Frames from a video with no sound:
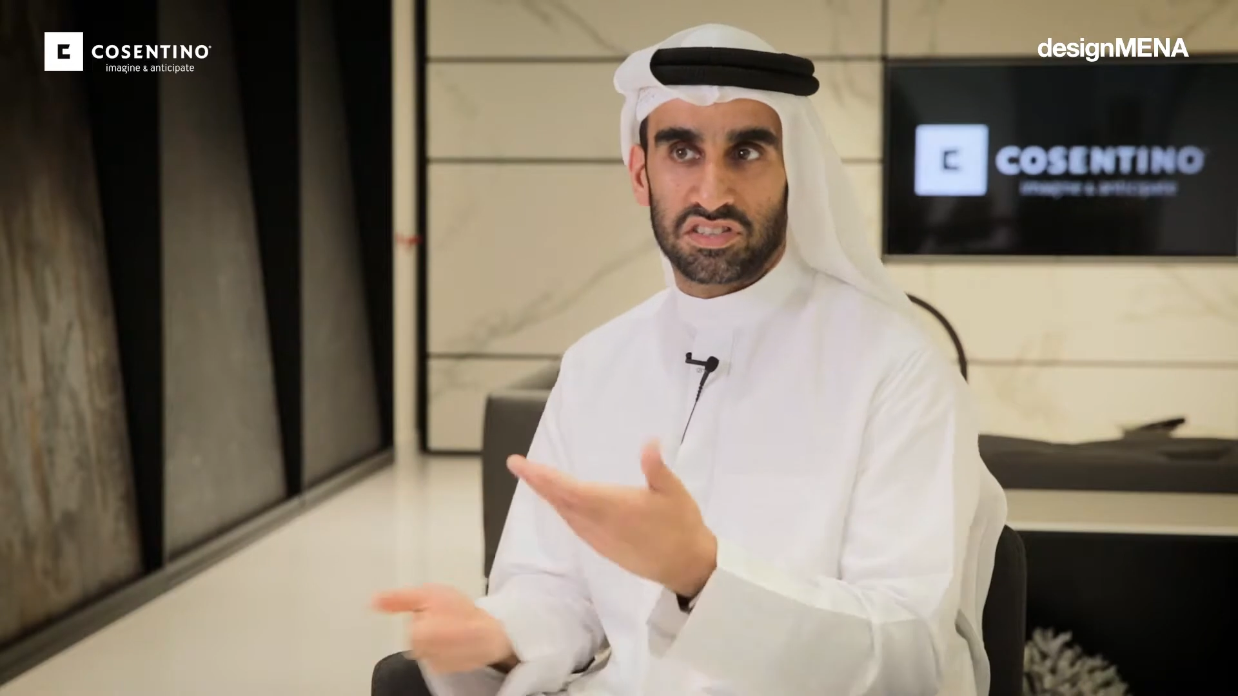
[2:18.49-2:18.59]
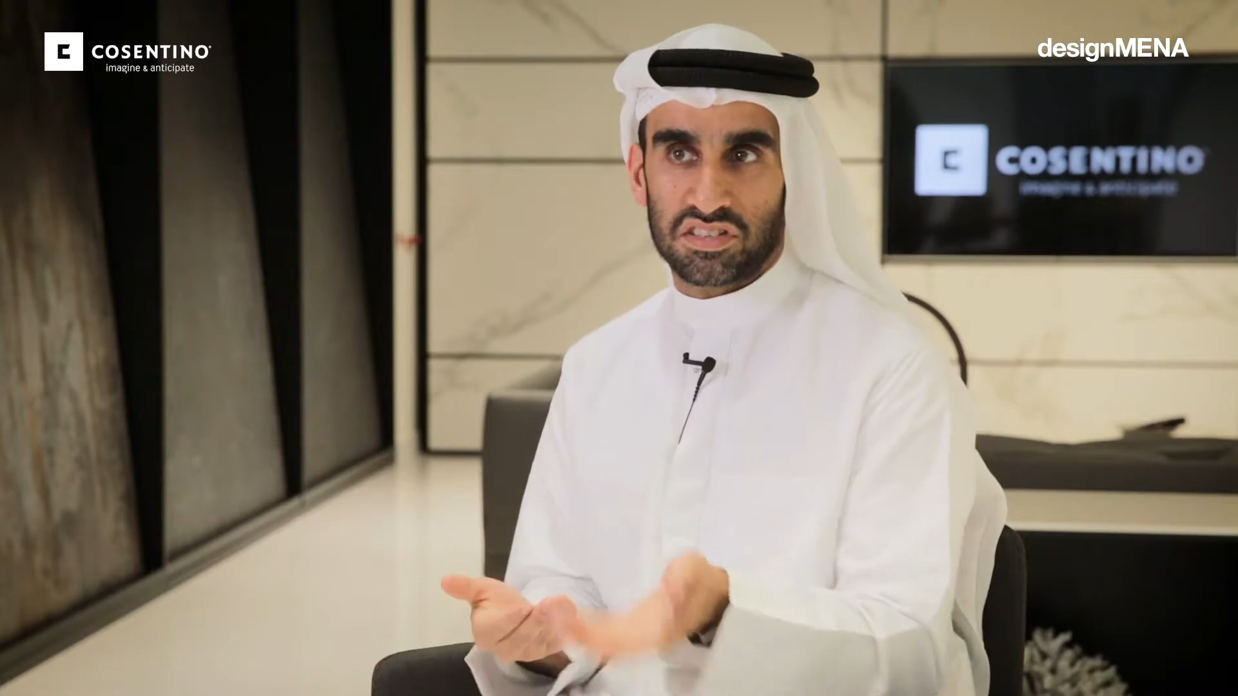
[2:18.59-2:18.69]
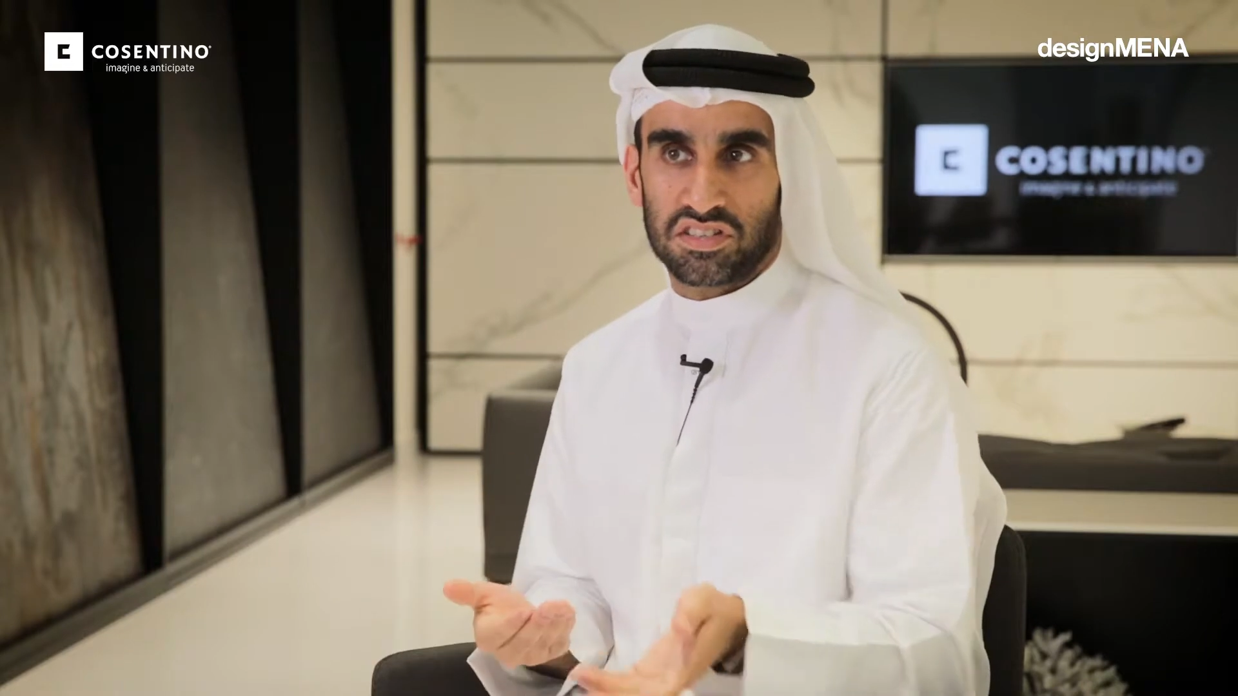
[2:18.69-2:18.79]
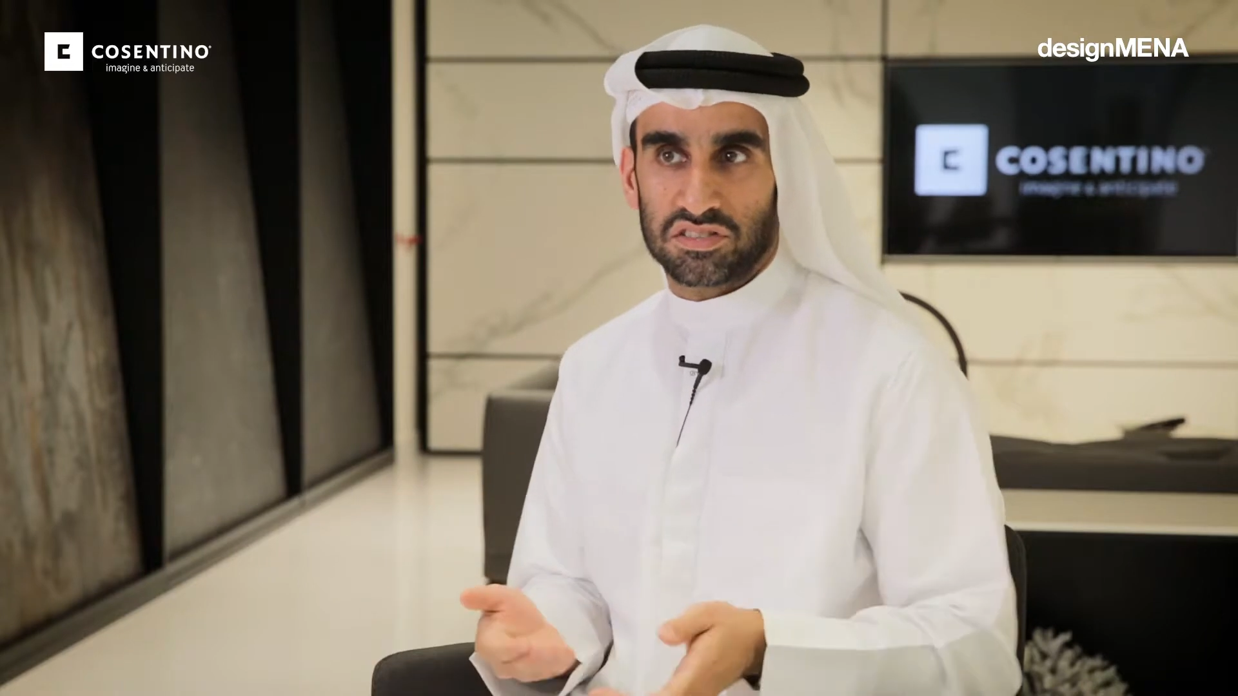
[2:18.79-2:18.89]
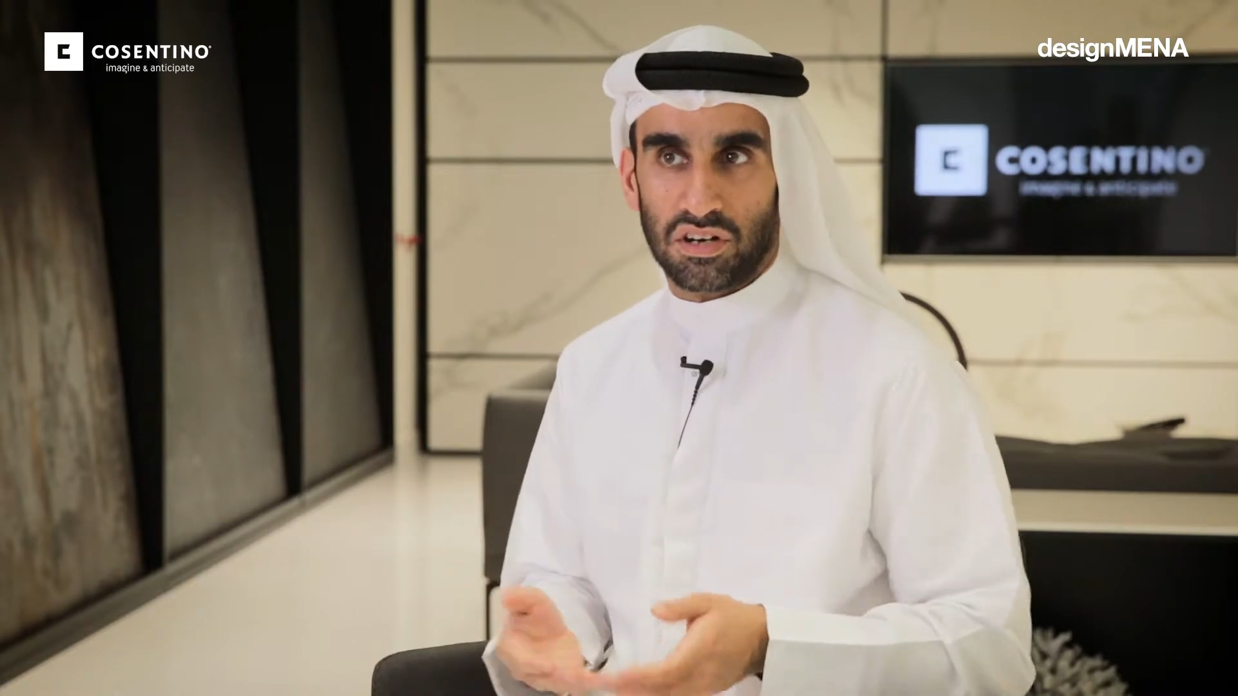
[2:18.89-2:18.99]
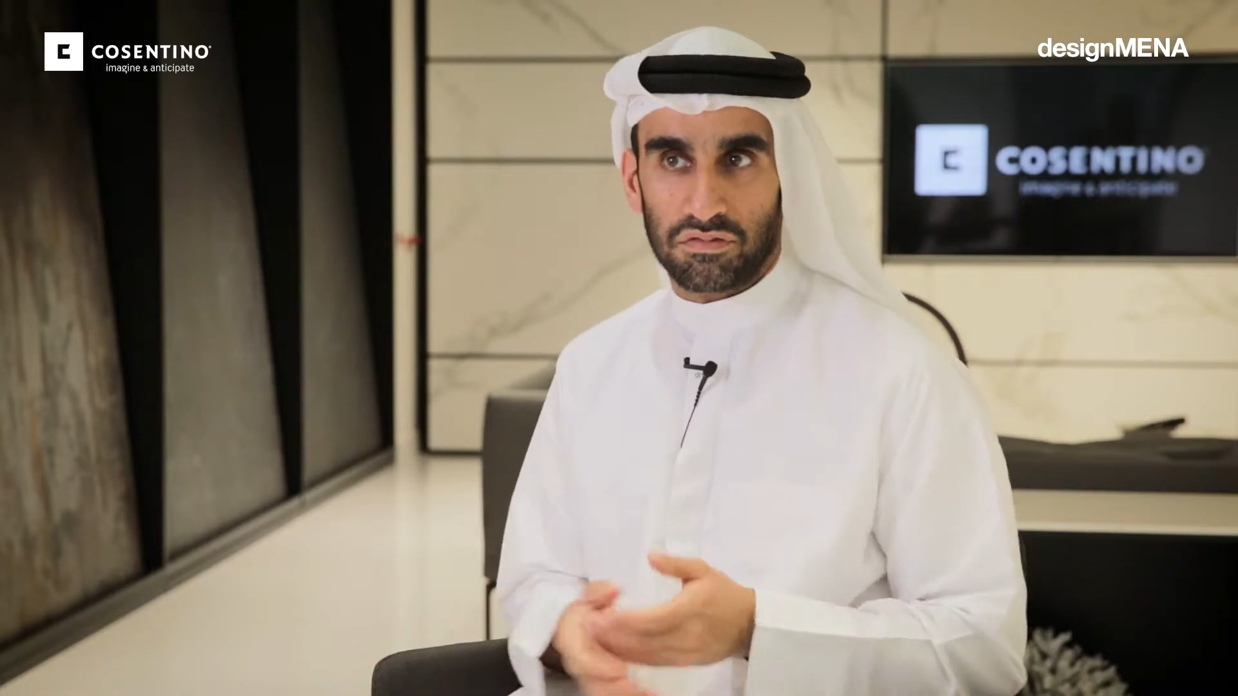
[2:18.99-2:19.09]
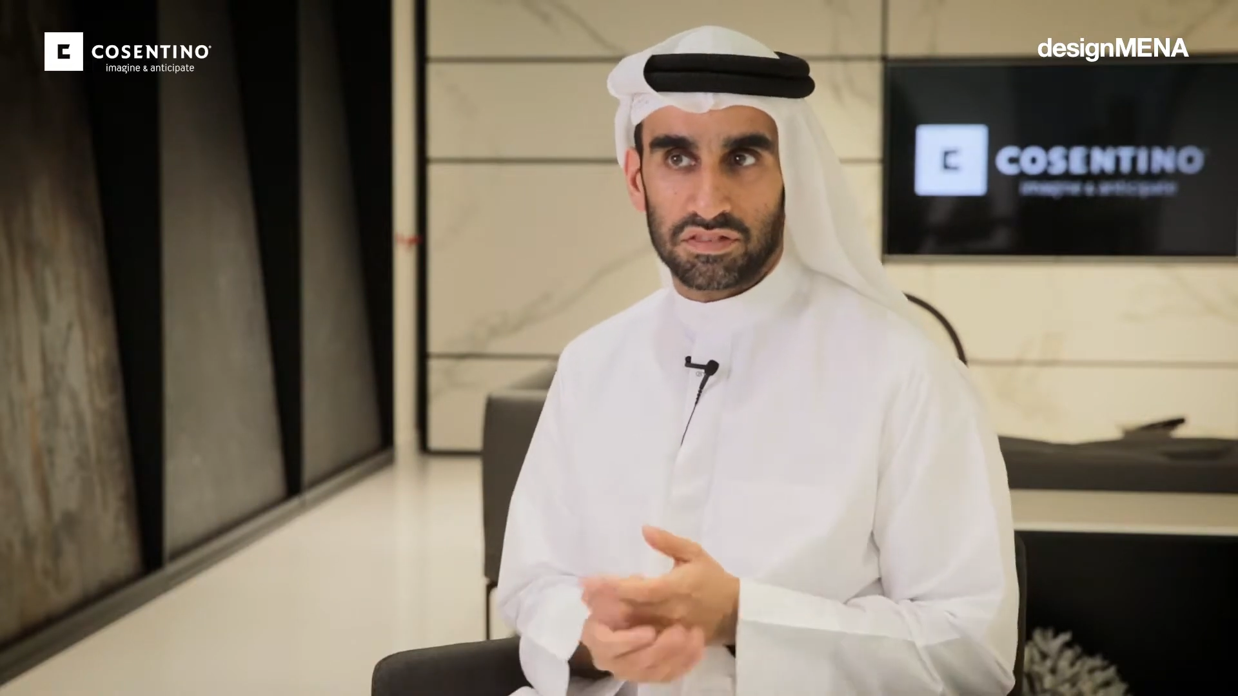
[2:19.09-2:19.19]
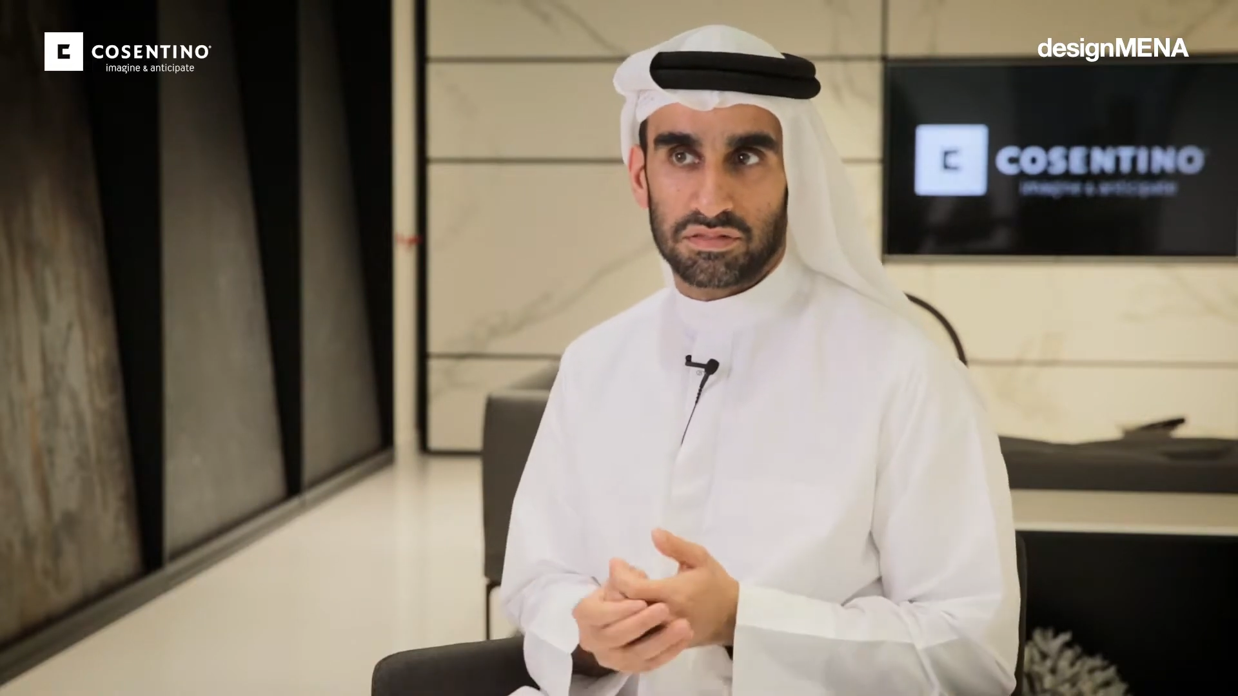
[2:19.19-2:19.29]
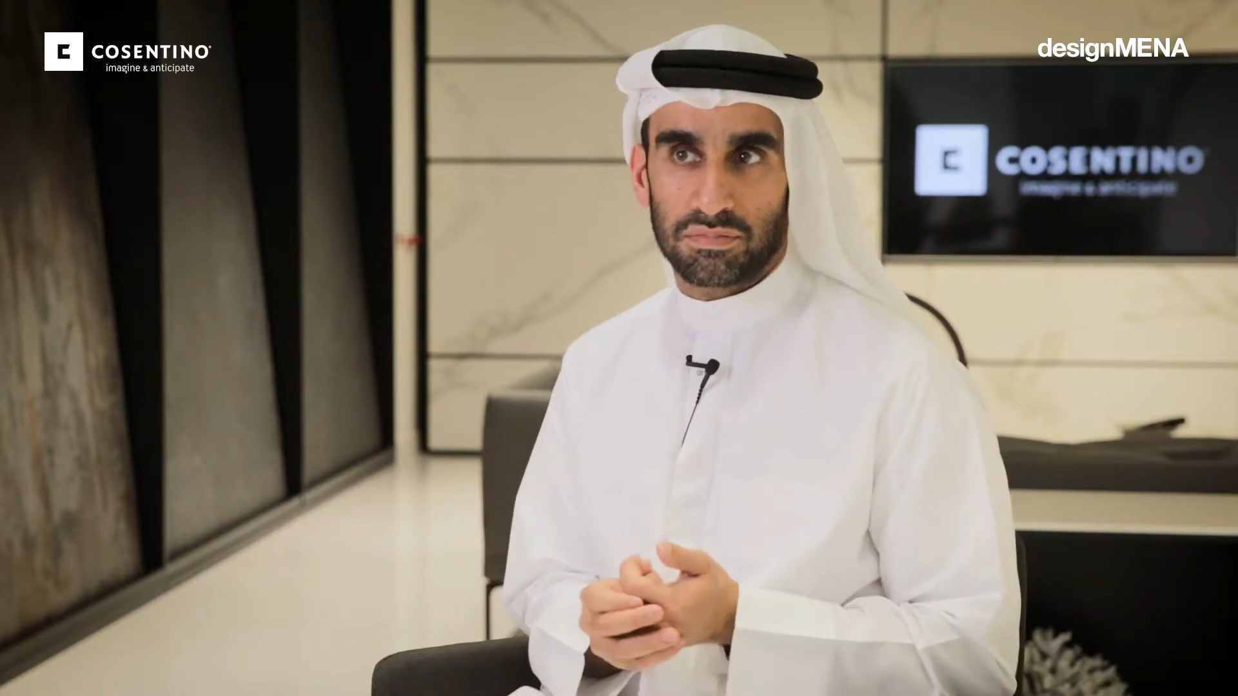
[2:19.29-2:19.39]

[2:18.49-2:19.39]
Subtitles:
such as office